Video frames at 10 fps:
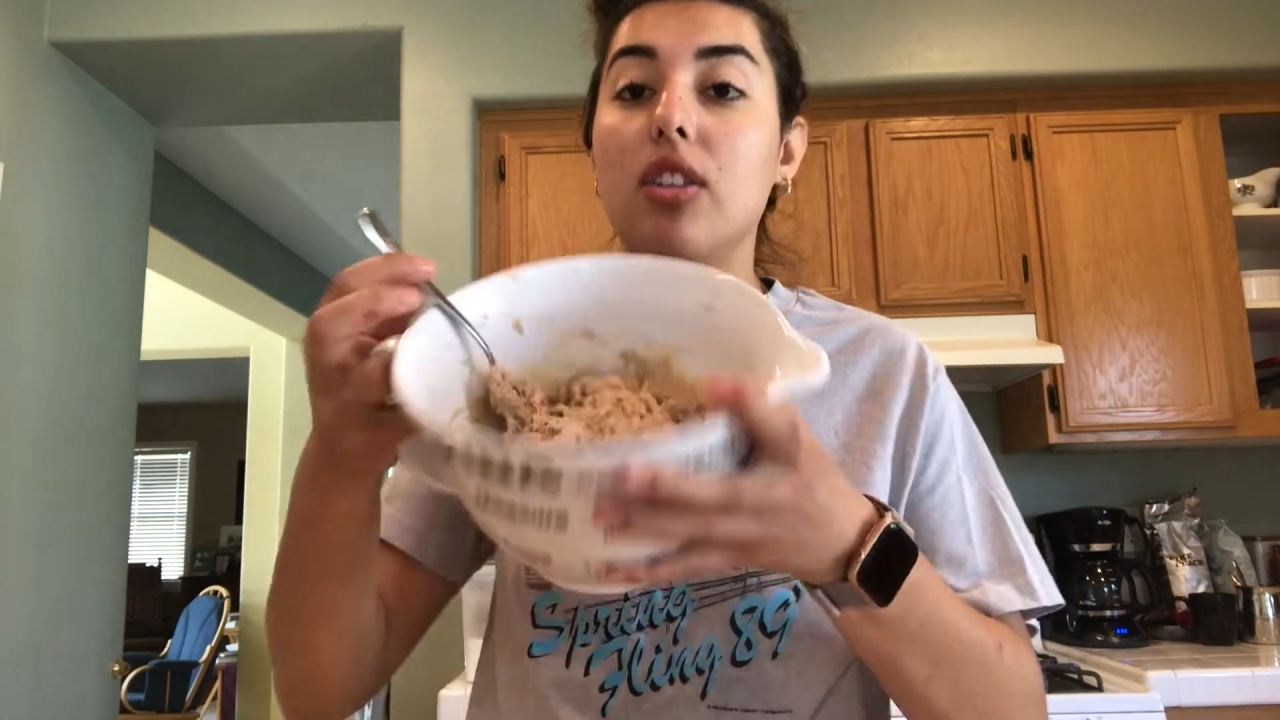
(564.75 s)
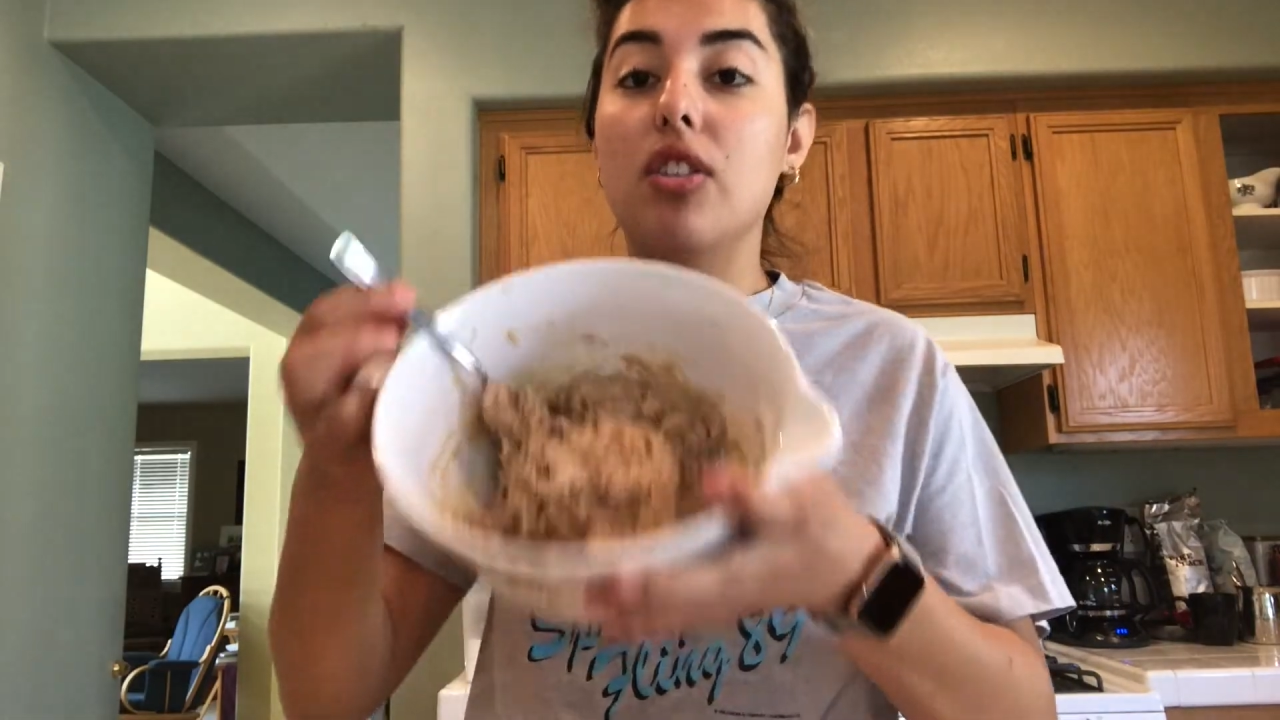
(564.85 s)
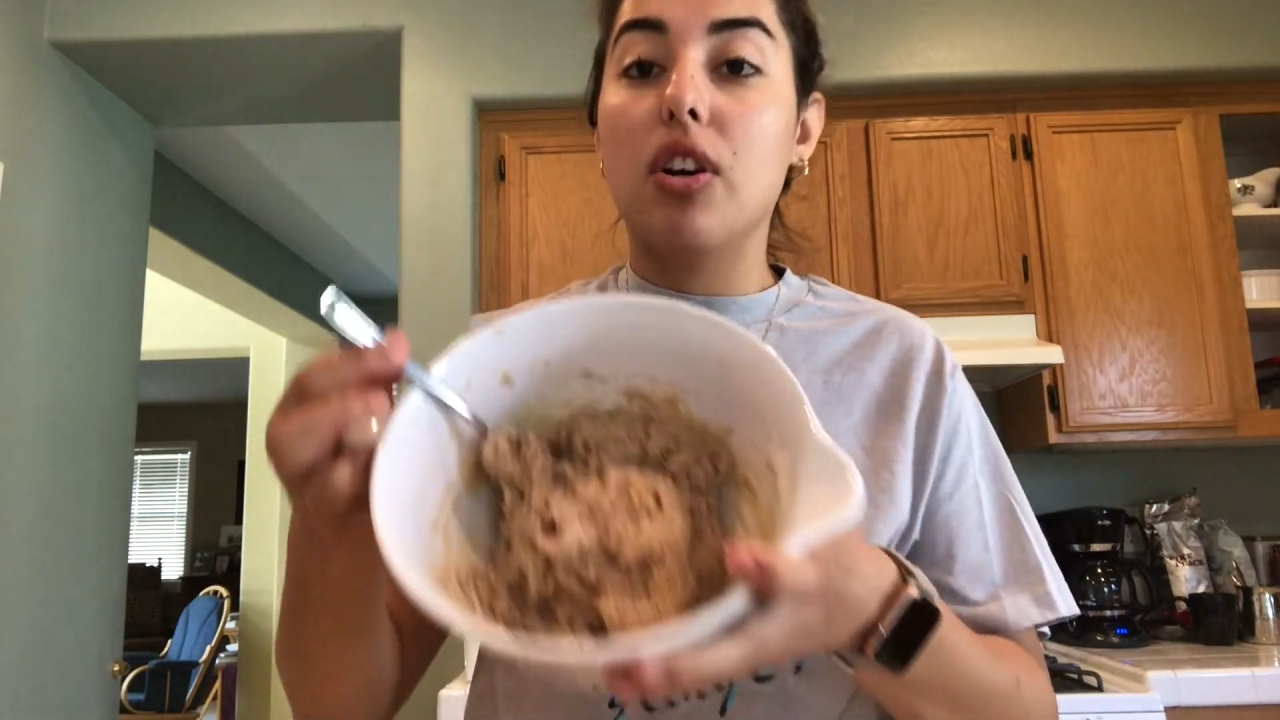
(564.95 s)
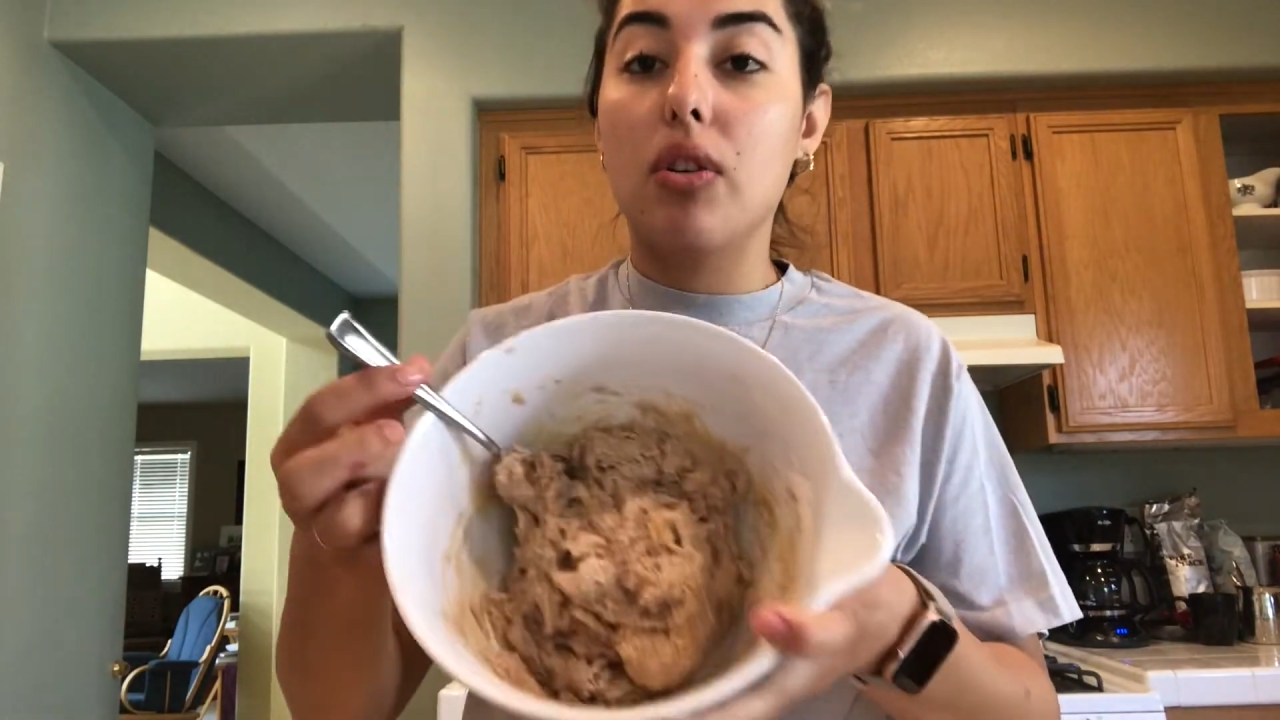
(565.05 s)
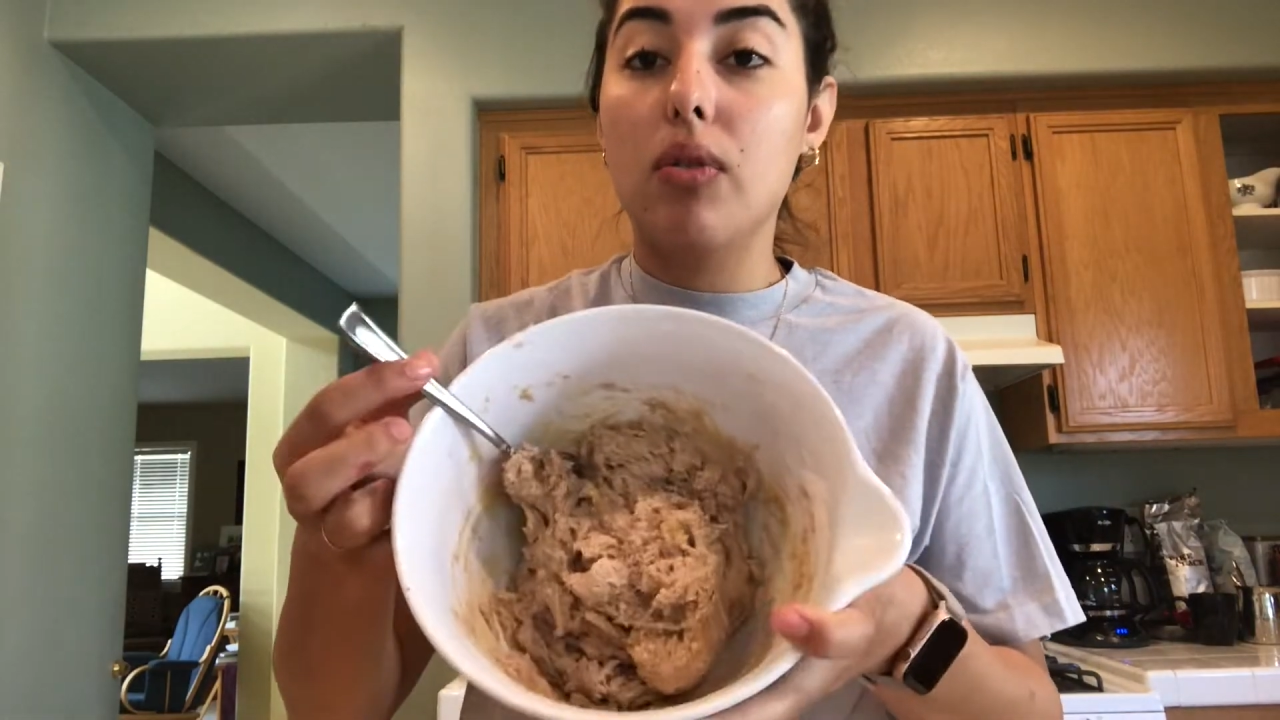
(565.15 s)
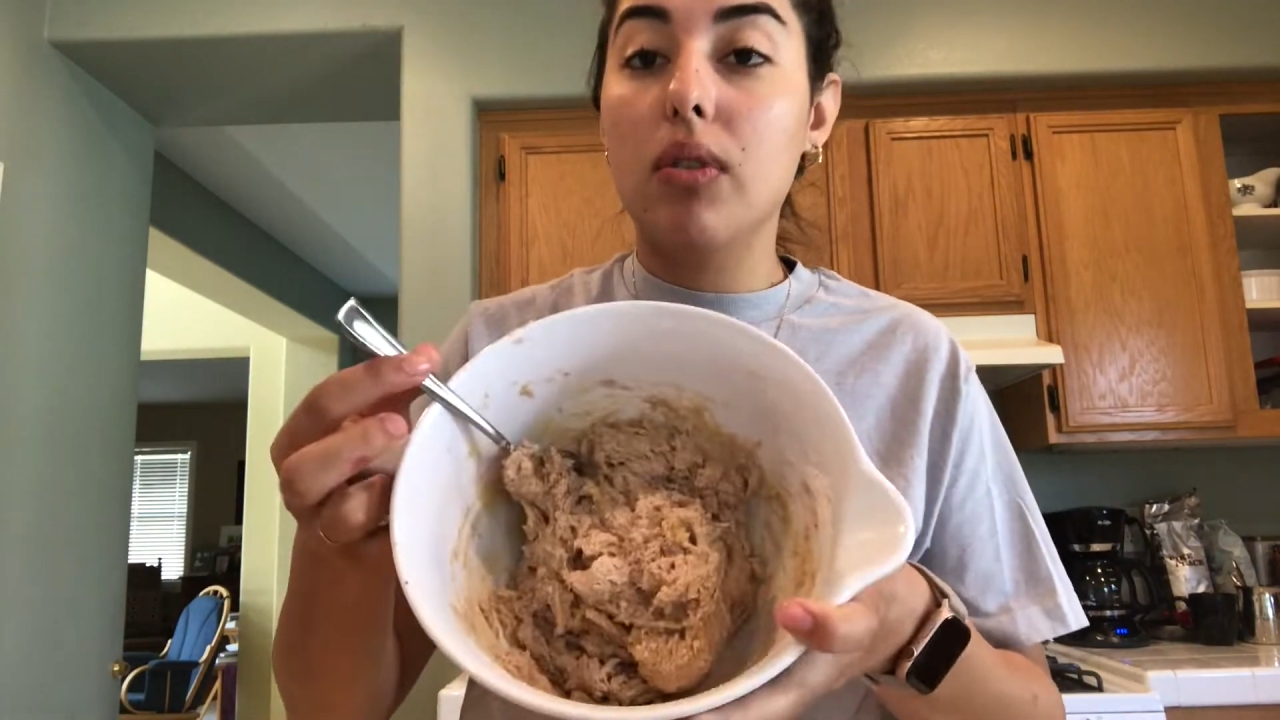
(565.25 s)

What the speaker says: dough.